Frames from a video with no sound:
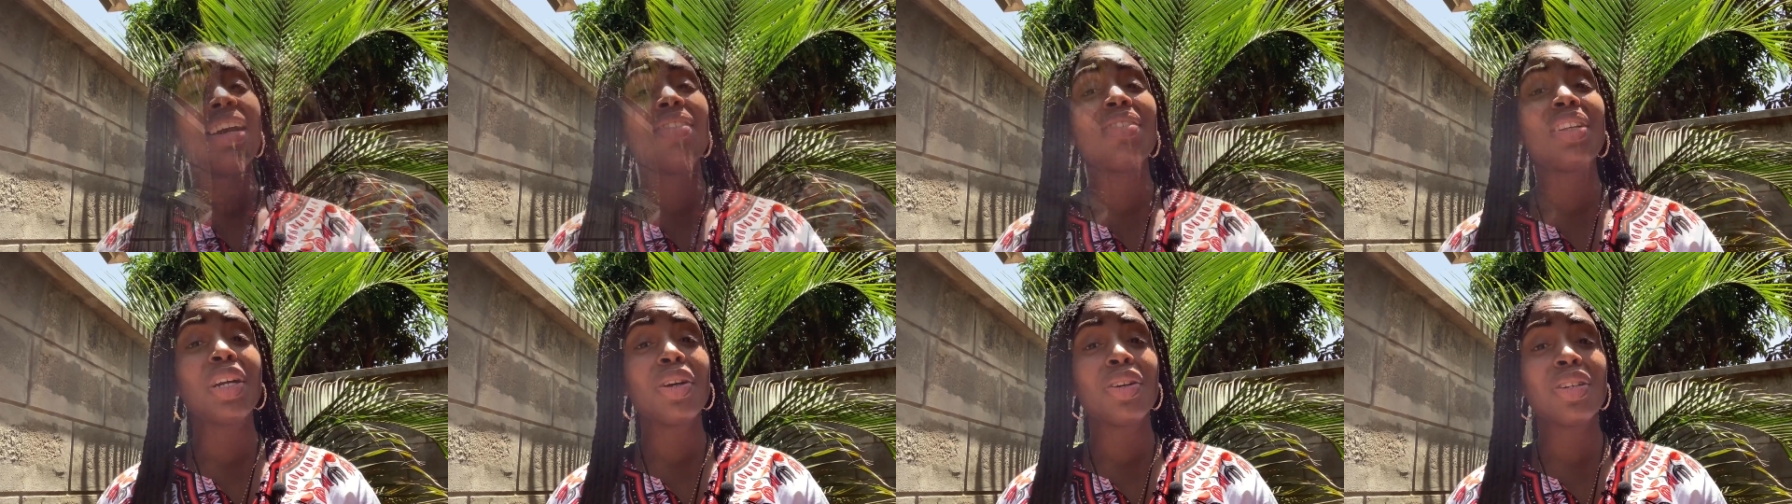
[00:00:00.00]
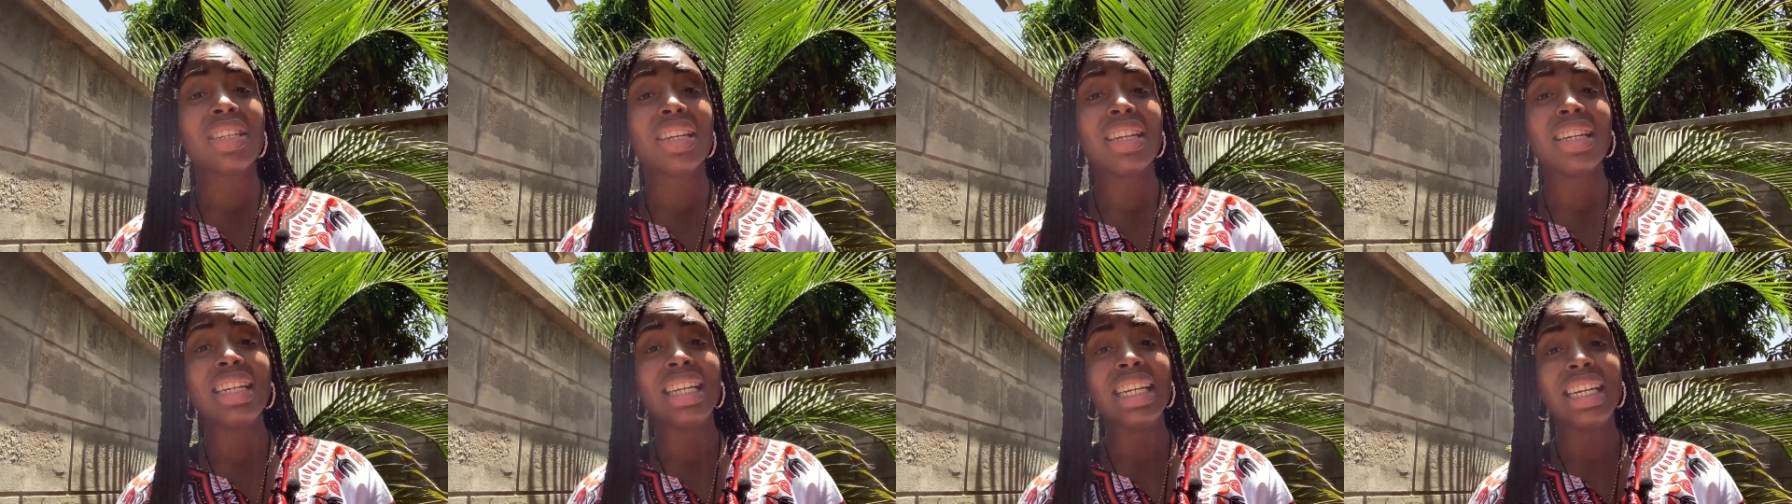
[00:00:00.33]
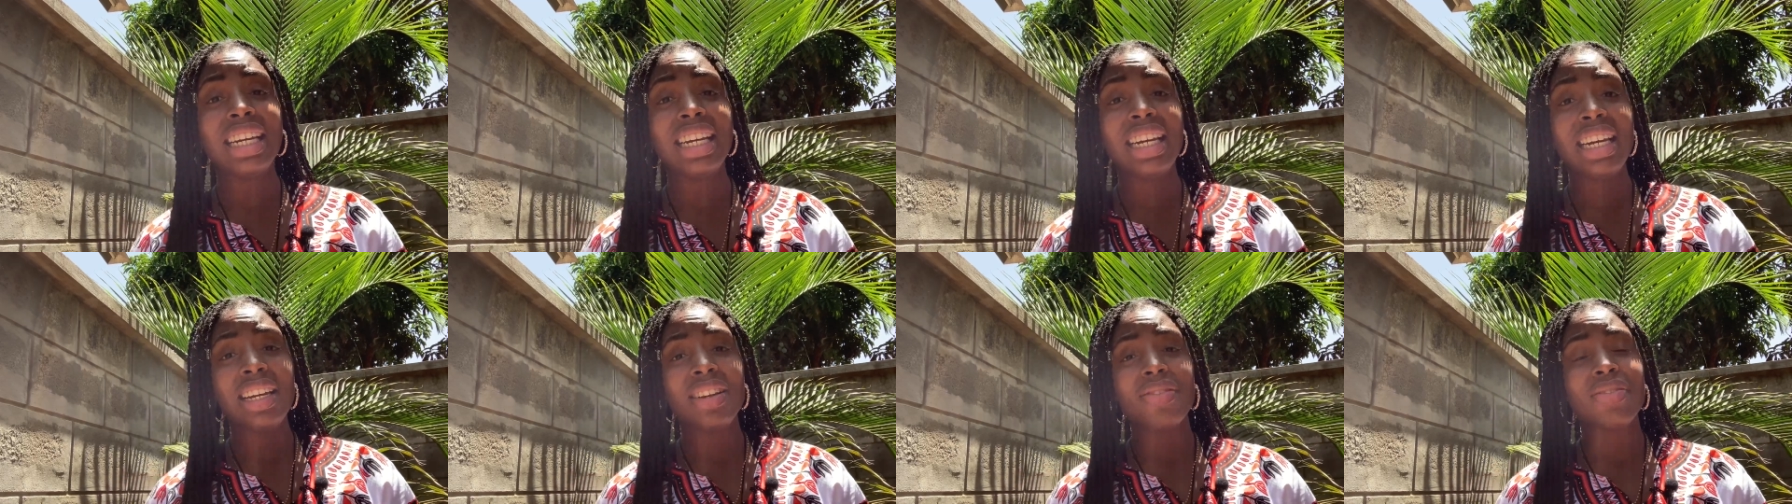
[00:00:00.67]
If there's a
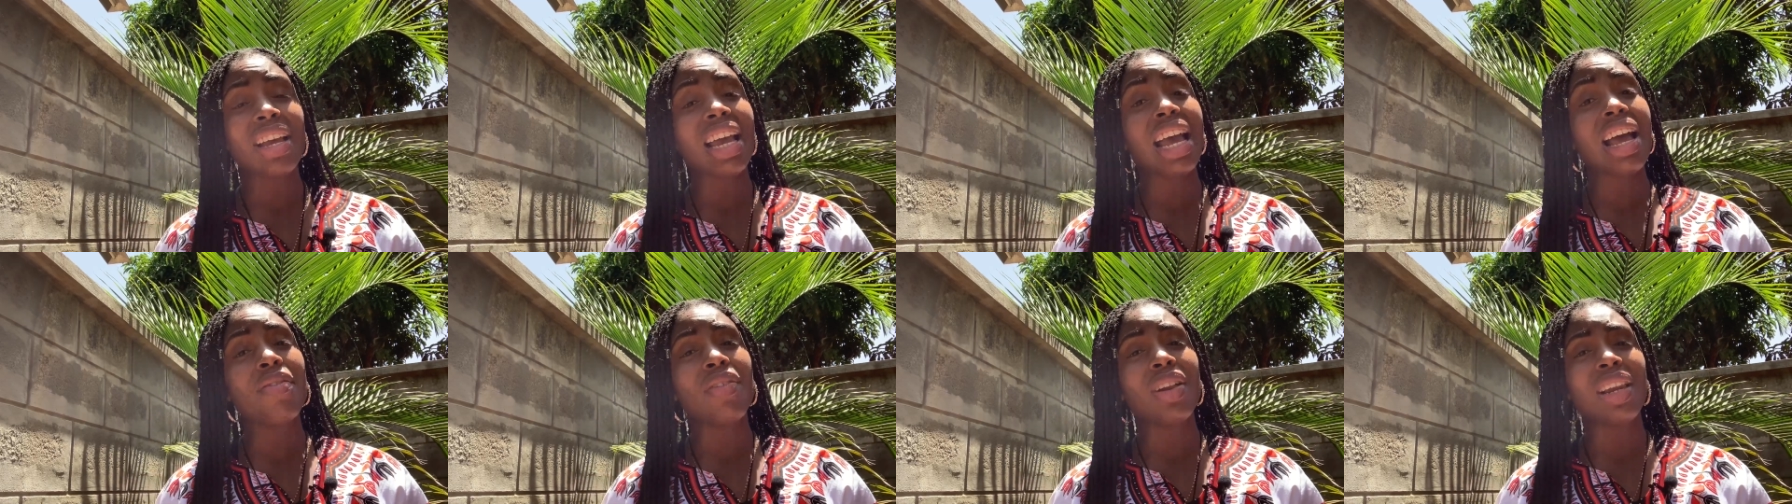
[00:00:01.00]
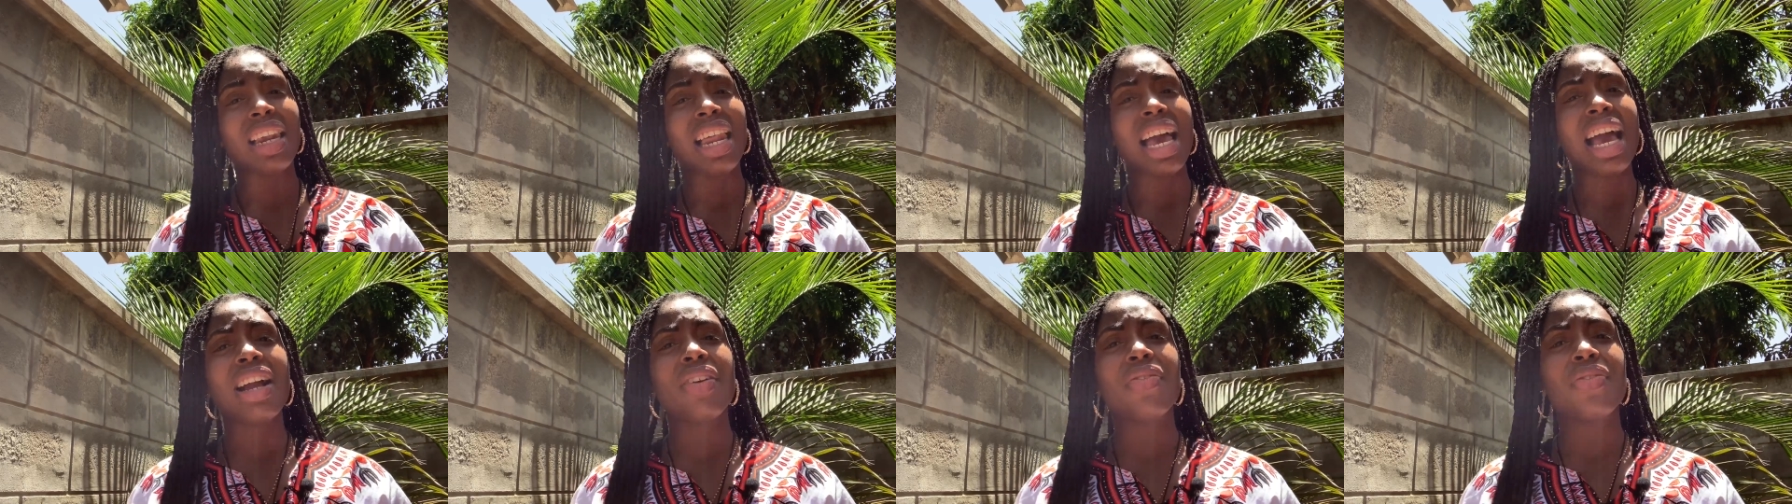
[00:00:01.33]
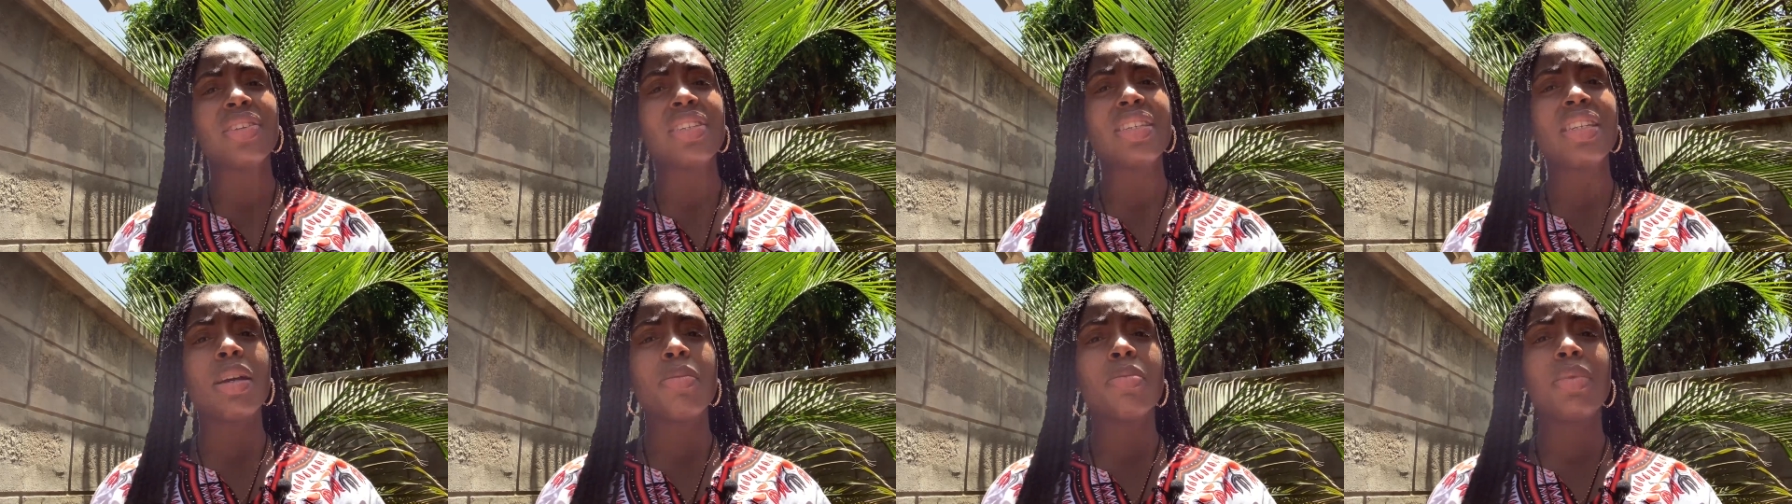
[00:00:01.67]
need, if they have a lack for
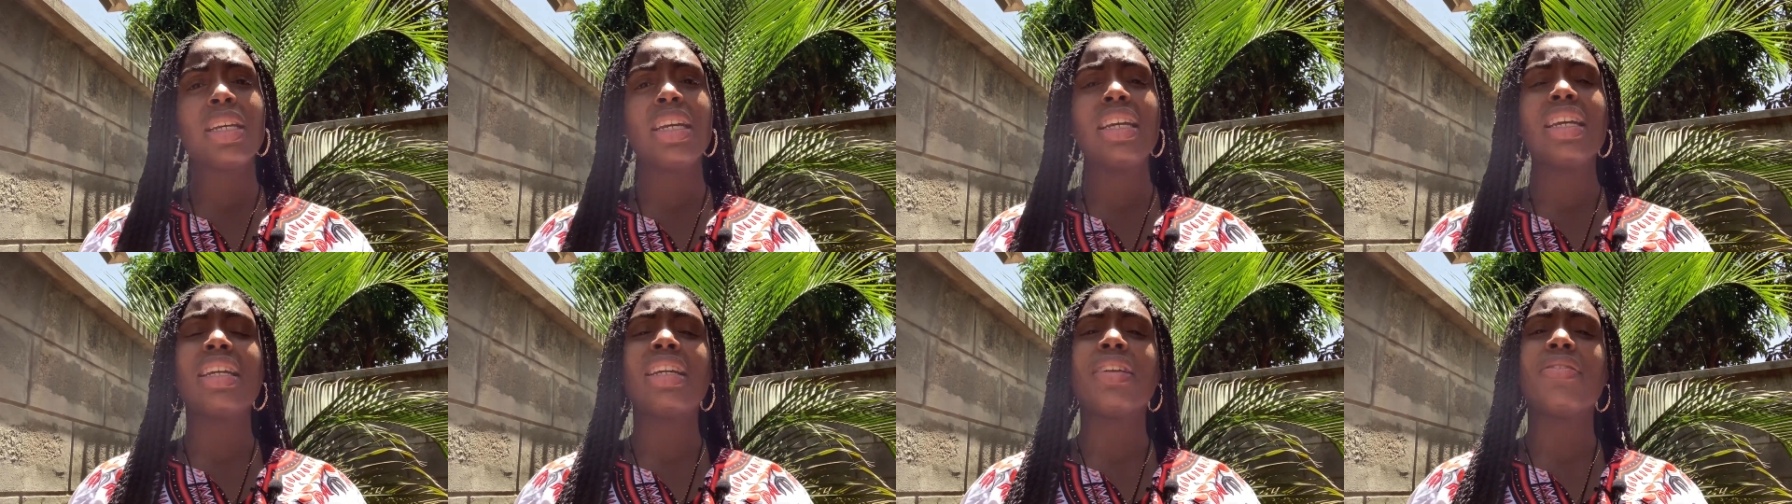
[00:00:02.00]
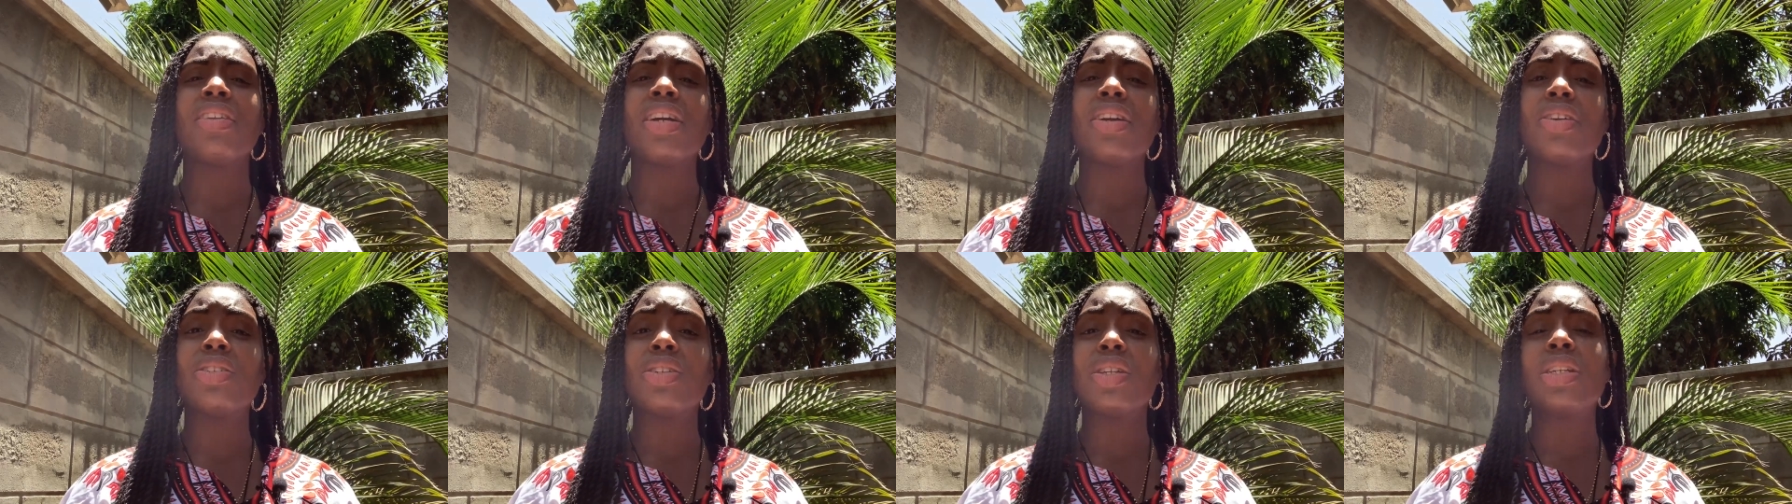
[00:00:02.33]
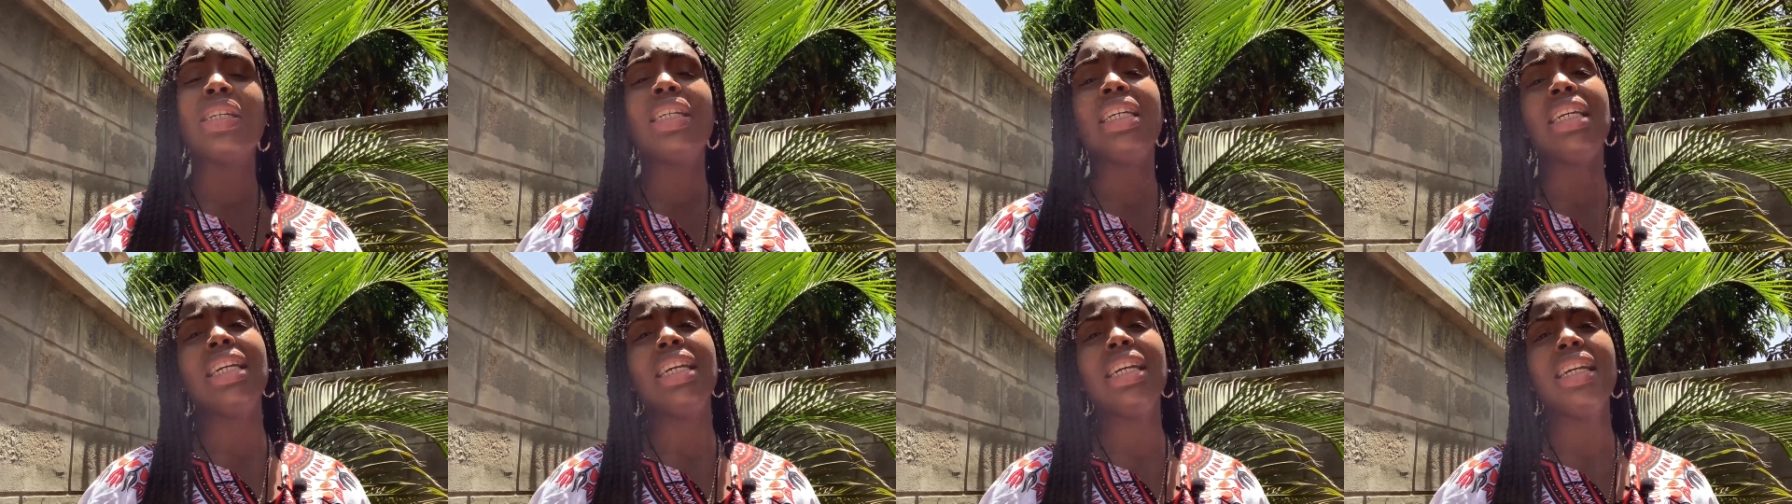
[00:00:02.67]
something, and if there's a
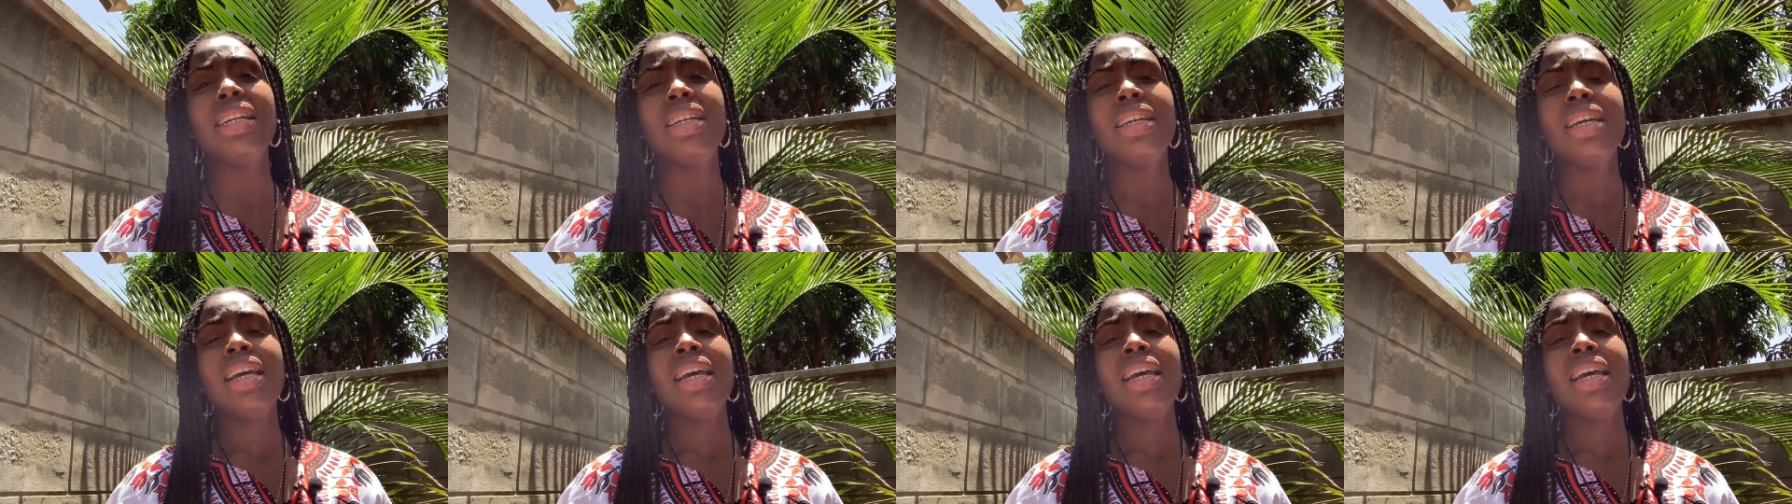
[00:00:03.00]
need